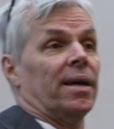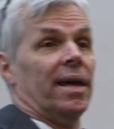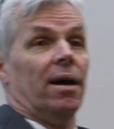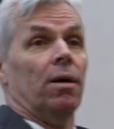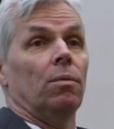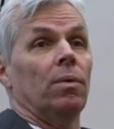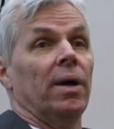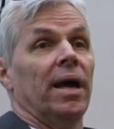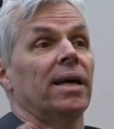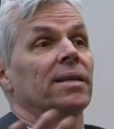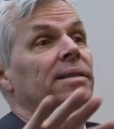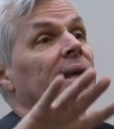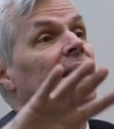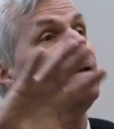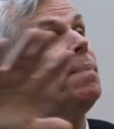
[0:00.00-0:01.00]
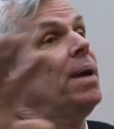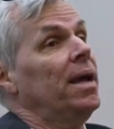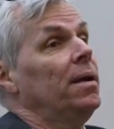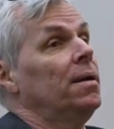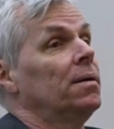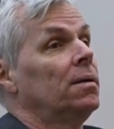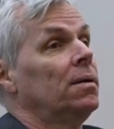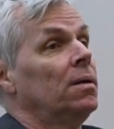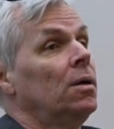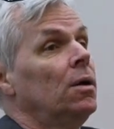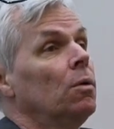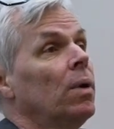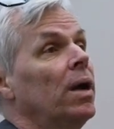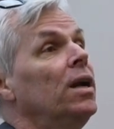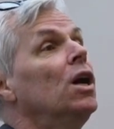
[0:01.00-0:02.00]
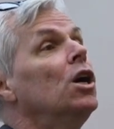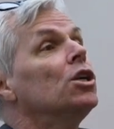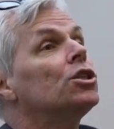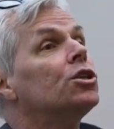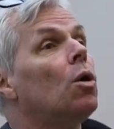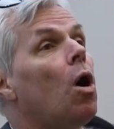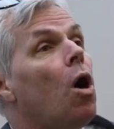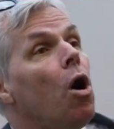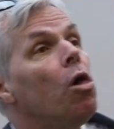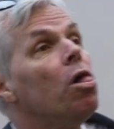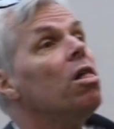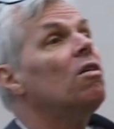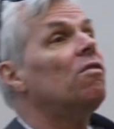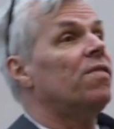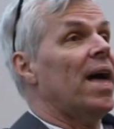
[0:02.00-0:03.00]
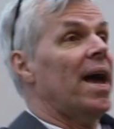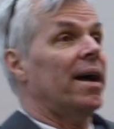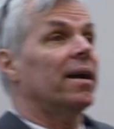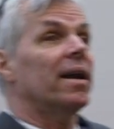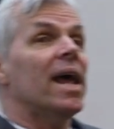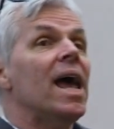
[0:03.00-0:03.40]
account as they get paid, right? So all of that,